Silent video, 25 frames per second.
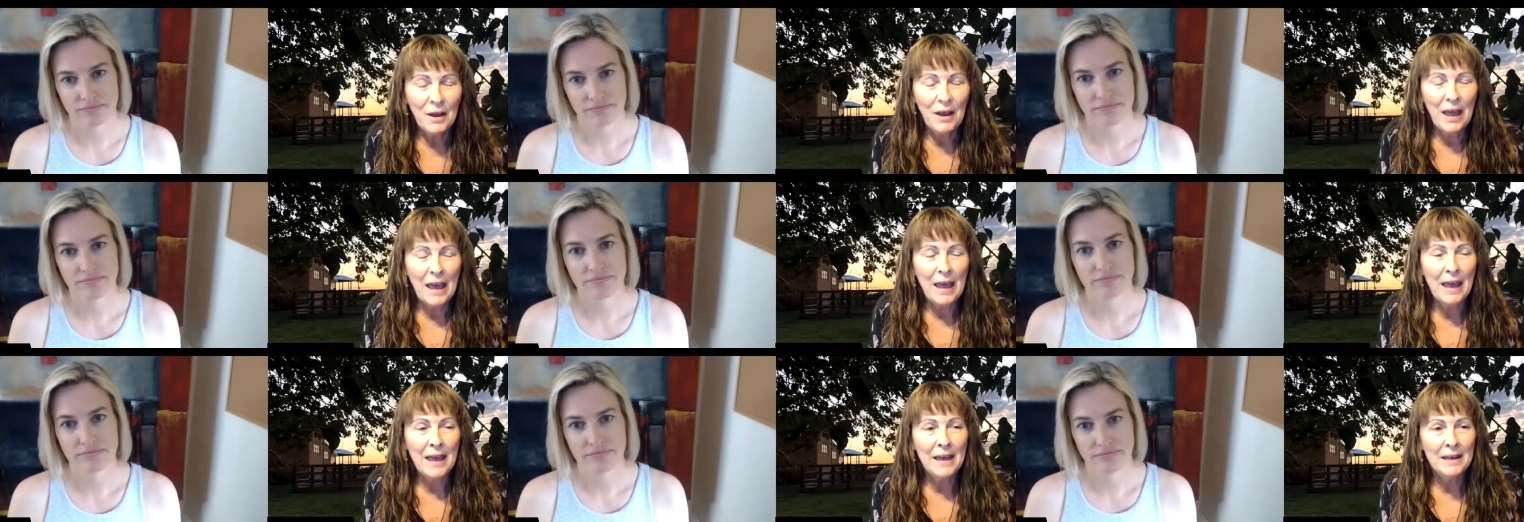
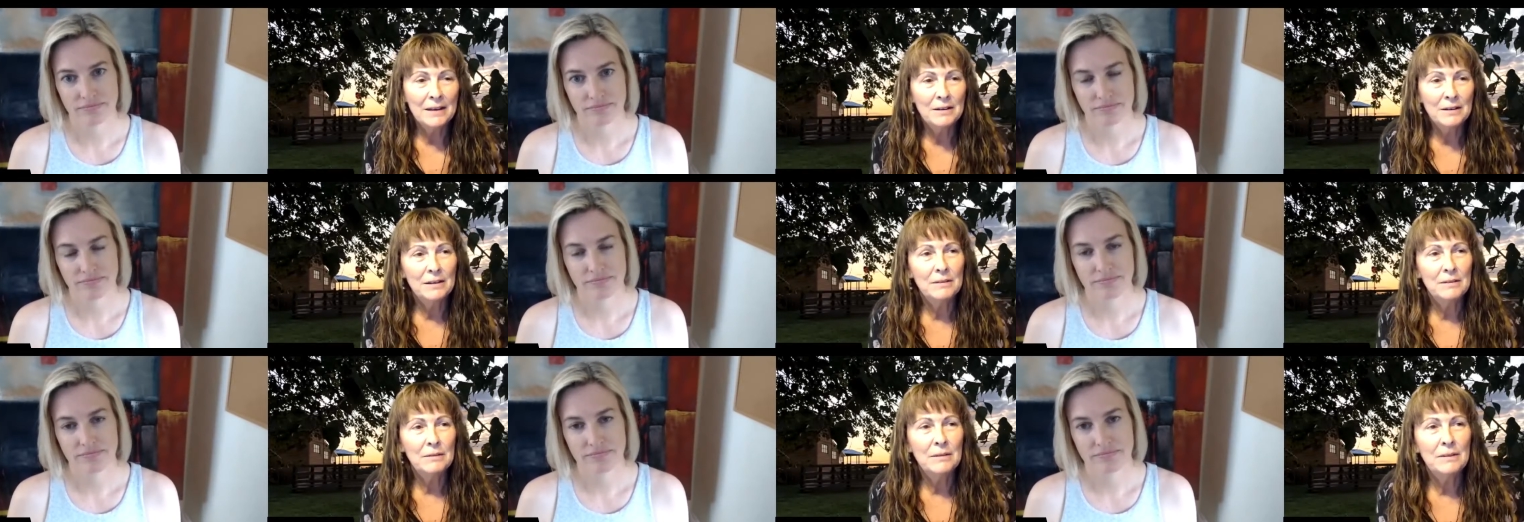
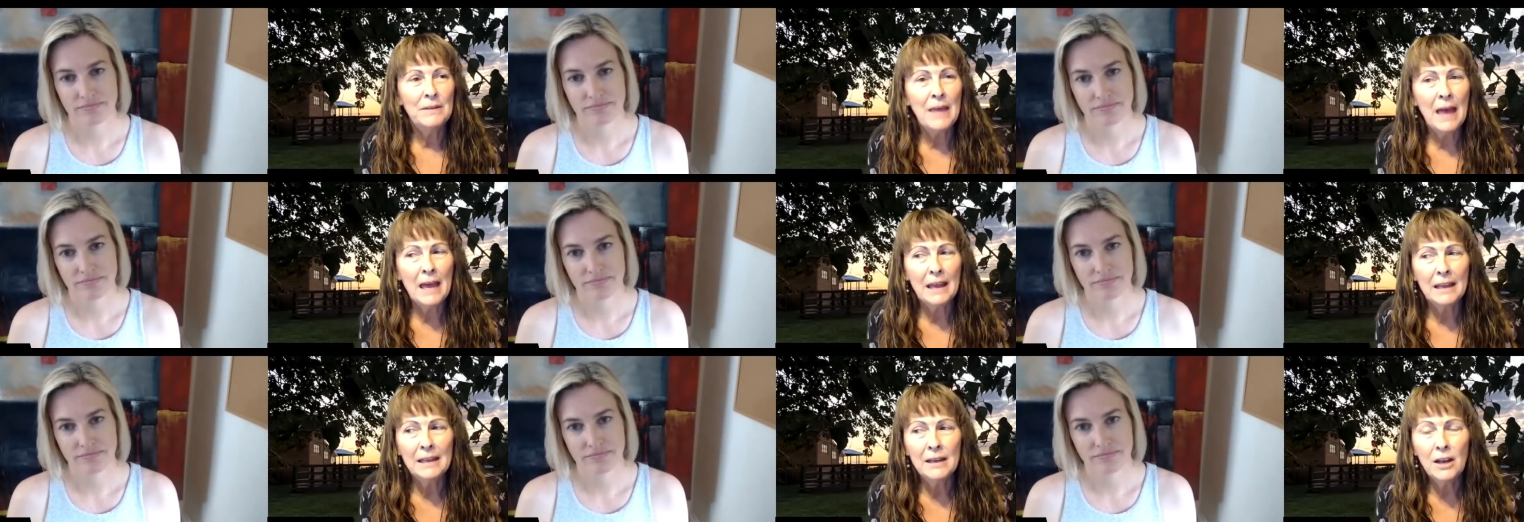Speaker 1: And
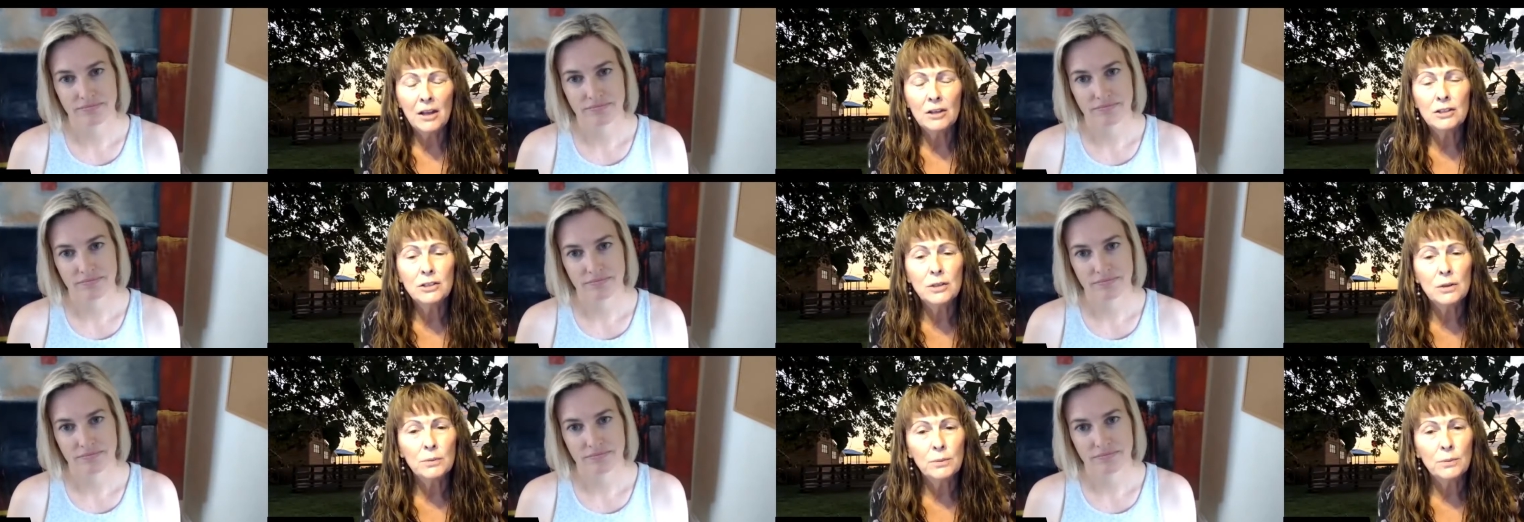that
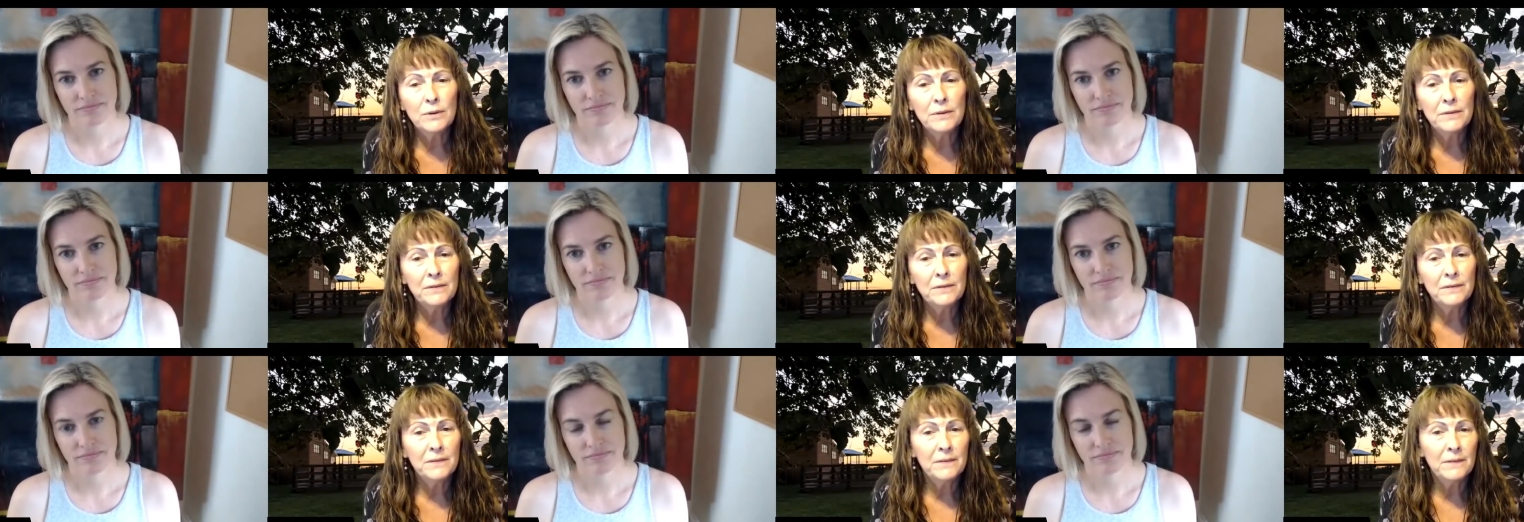can also
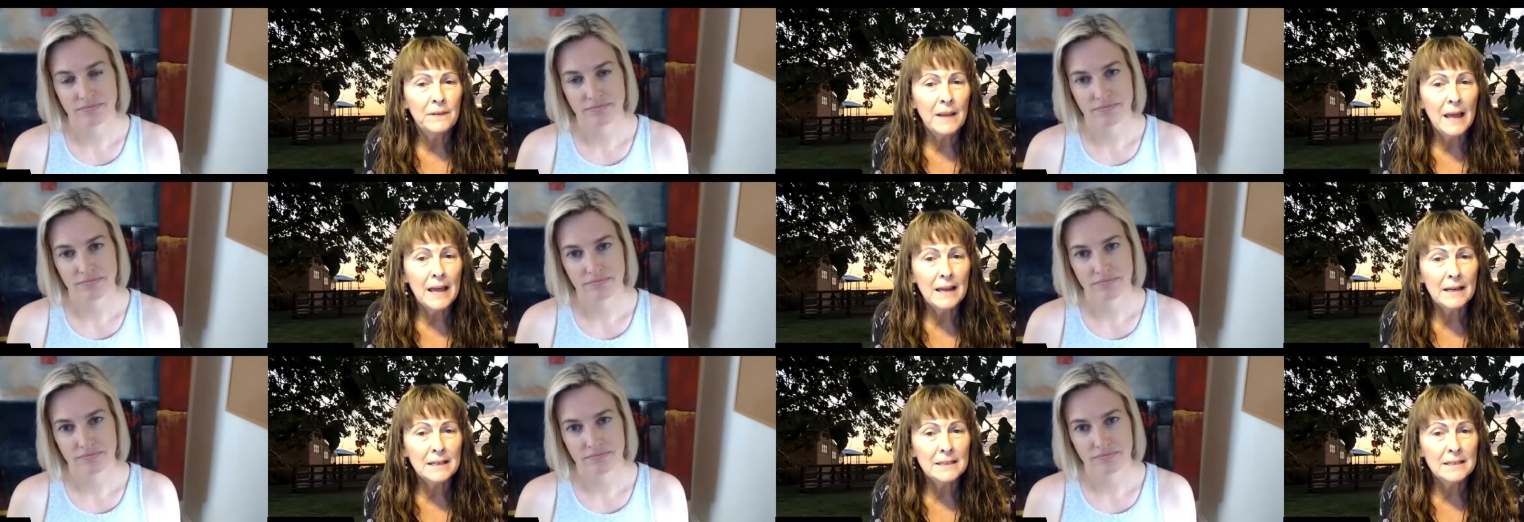
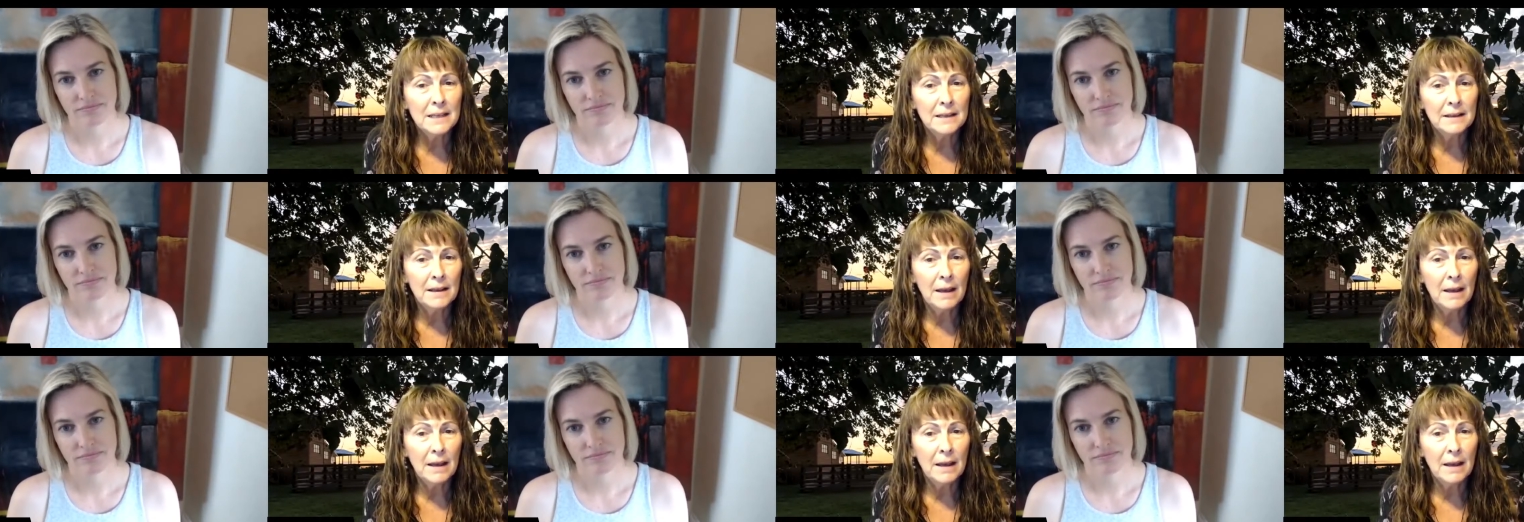reflect